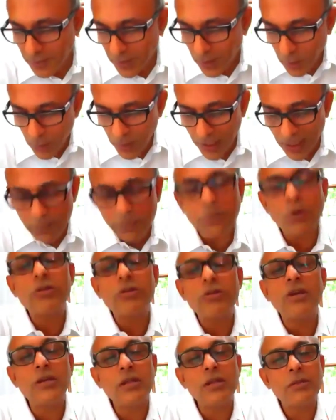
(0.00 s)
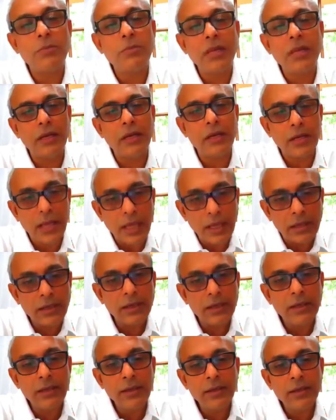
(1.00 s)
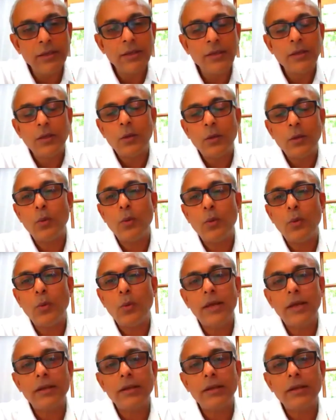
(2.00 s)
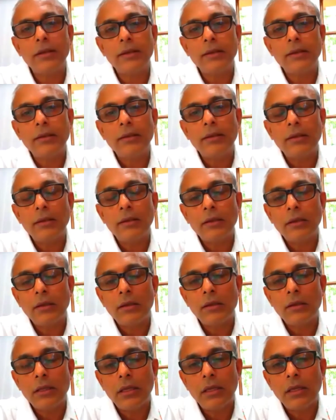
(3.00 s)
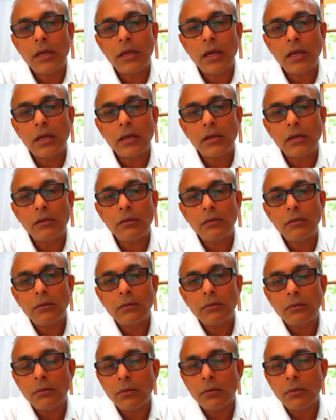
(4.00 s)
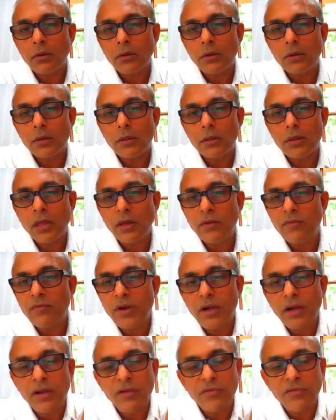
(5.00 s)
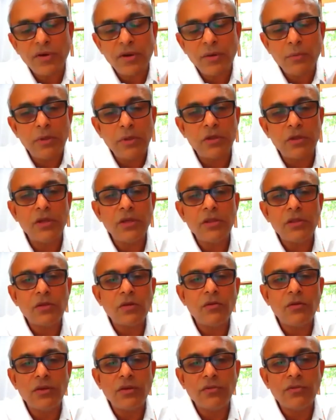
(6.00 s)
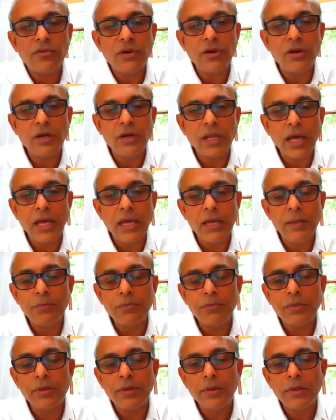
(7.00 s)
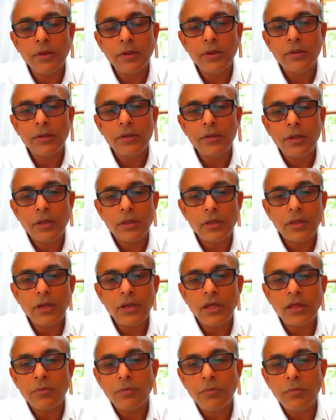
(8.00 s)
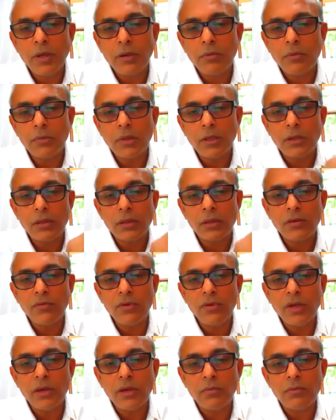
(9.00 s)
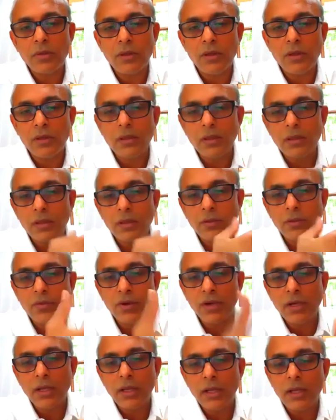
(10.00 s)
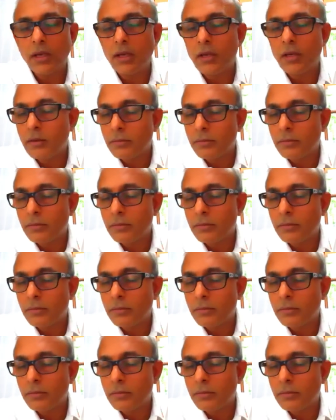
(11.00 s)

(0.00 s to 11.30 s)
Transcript: where a project is being done, where uh, there are uh, seven different machines of different types. There is an S P M, there is a V M C, there is a V T L,